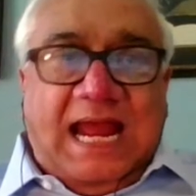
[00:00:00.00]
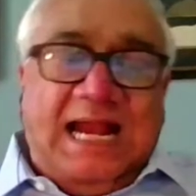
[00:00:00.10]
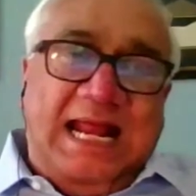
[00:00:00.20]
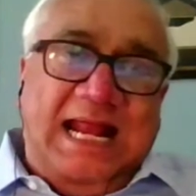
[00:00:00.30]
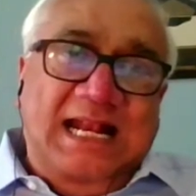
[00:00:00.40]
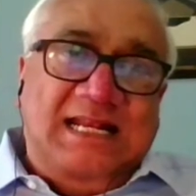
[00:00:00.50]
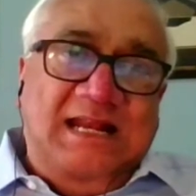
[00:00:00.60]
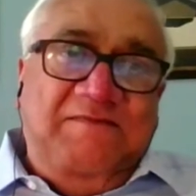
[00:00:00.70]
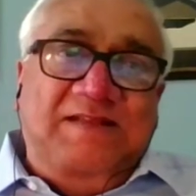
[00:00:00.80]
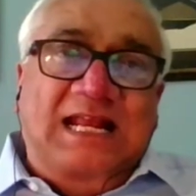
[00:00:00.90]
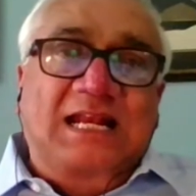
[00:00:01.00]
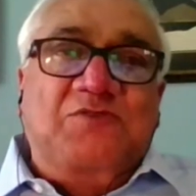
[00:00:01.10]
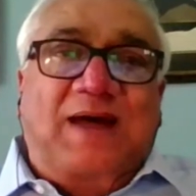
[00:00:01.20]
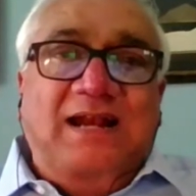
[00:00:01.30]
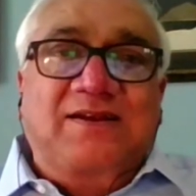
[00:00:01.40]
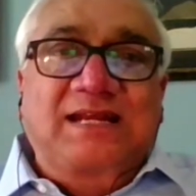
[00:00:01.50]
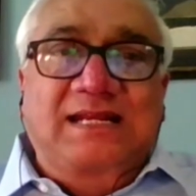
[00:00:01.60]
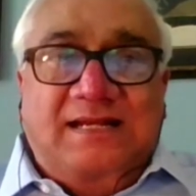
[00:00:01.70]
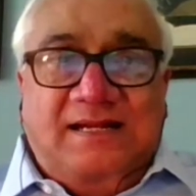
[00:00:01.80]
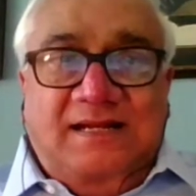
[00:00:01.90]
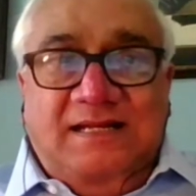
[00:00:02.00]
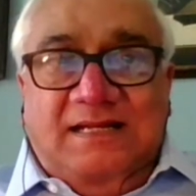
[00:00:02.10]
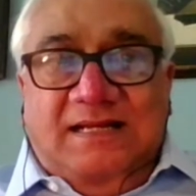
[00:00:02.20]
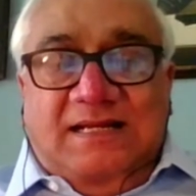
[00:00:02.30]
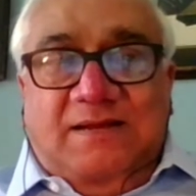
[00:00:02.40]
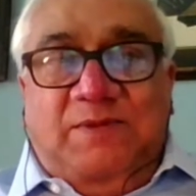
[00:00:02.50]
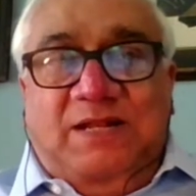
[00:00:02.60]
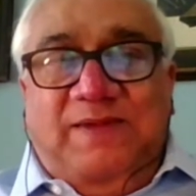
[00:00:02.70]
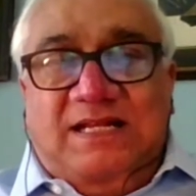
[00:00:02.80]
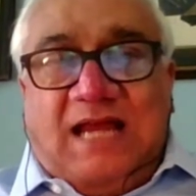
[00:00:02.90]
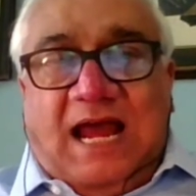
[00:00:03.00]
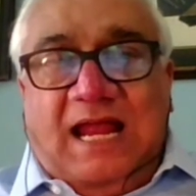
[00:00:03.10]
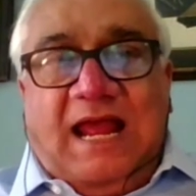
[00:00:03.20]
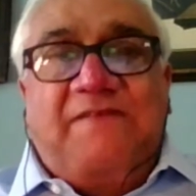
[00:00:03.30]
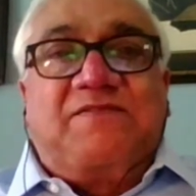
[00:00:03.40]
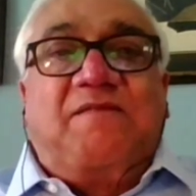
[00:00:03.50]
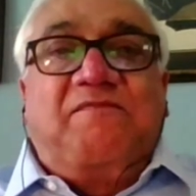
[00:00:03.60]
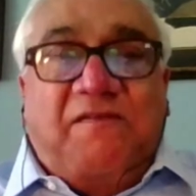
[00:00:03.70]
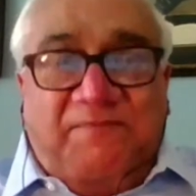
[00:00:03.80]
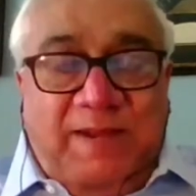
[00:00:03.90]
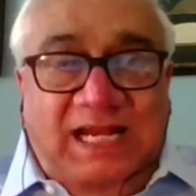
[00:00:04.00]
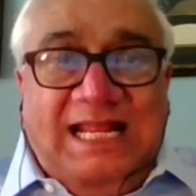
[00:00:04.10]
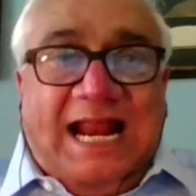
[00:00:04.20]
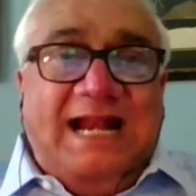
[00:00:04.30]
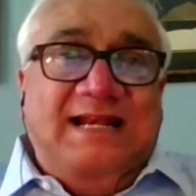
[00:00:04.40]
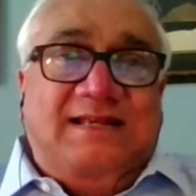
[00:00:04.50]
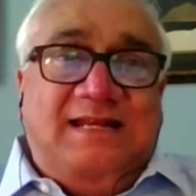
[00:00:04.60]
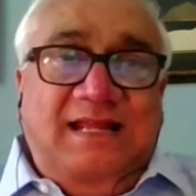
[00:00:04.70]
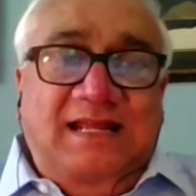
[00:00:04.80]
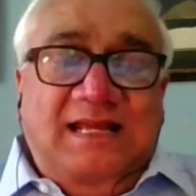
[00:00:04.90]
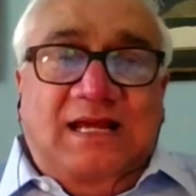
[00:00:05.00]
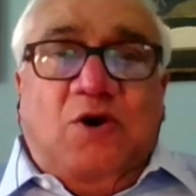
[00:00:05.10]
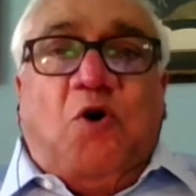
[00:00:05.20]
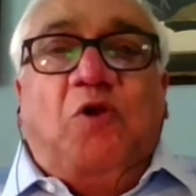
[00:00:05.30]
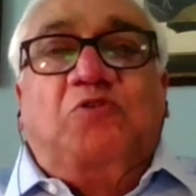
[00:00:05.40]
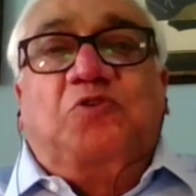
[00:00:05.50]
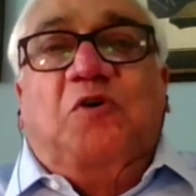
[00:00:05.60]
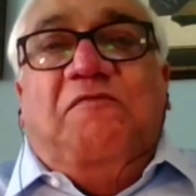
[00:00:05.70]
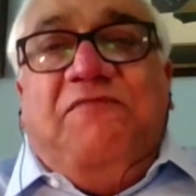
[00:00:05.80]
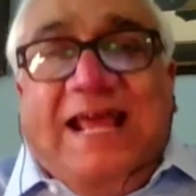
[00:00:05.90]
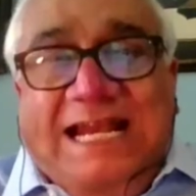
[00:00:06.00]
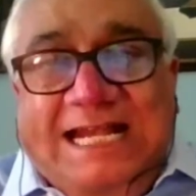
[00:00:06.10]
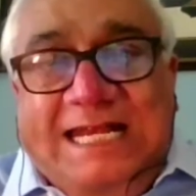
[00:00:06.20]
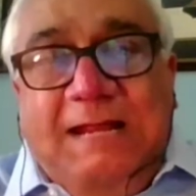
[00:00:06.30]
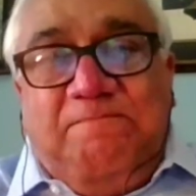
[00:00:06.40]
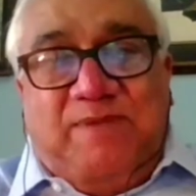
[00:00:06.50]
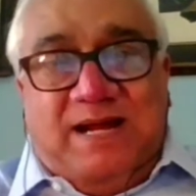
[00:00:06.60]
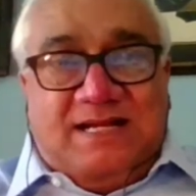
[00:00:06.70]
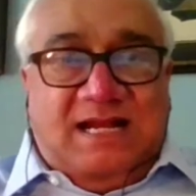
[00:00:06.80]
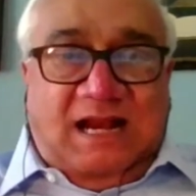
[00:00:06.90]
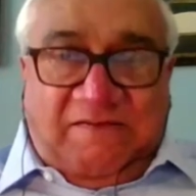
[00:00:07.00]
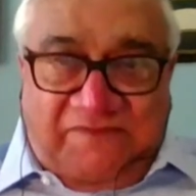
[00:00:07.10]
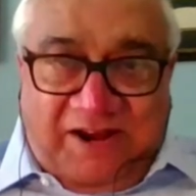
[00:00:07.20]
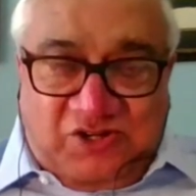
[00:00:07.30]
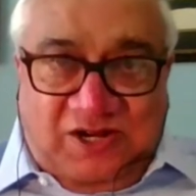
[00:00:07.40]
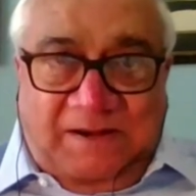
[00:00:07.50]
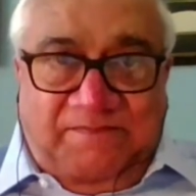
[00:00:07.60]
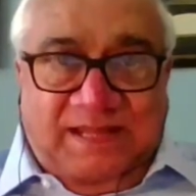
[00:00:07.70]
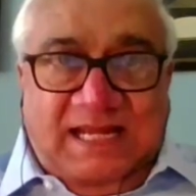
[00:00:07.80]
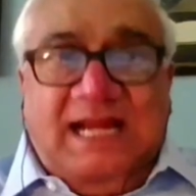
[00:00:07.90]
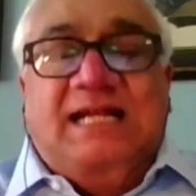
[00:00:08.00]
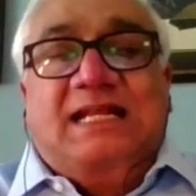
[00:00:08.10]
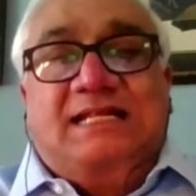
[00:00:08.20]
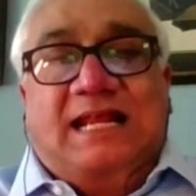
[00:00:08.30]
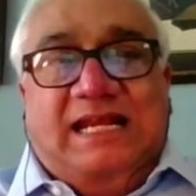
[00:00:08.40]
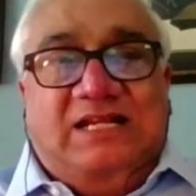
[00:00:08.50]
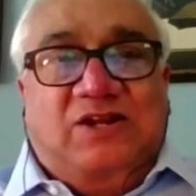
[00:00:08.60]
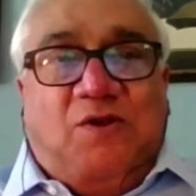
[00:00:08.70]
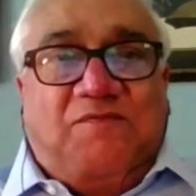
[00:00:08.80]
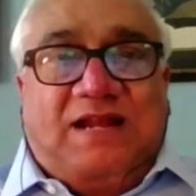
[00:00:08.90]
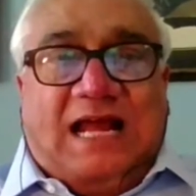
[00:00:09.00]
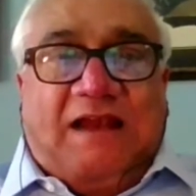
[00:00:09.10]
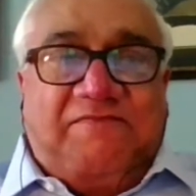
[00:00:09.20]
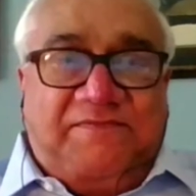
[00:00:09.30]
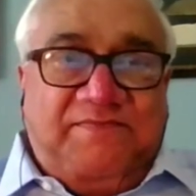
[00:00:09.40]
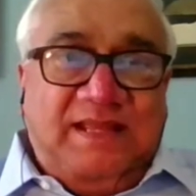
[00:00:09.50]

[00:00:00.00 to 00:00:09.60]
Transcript: And hence, if there is one region with which I have some familiarity, also very deep personal affection, it is the region of the Gulf.